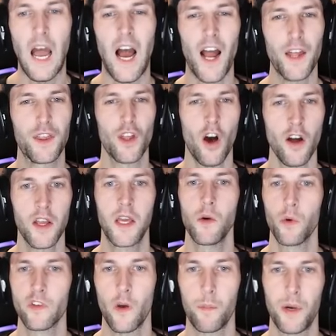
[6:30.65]
I thought he
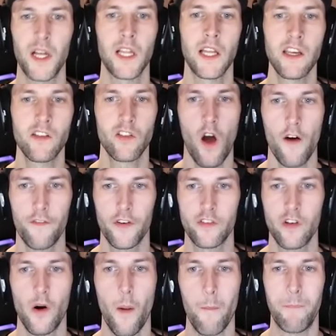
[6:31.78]
was a police
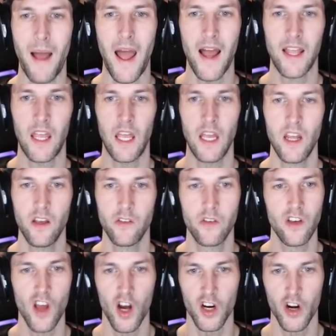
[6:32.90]
officer back in his
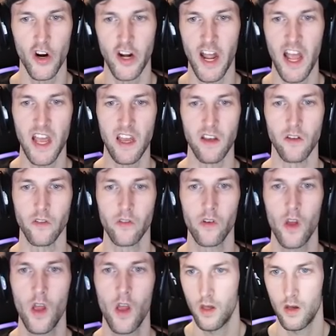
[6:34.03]
younger days.
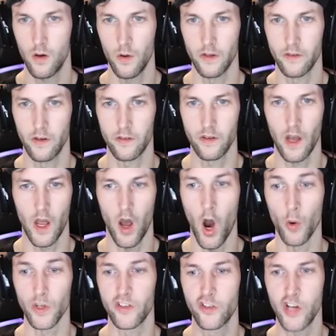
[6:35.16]
Who is this guy?
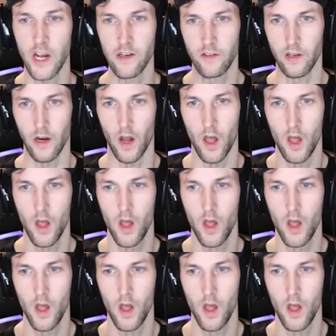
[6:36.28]
Oh, it's Jason.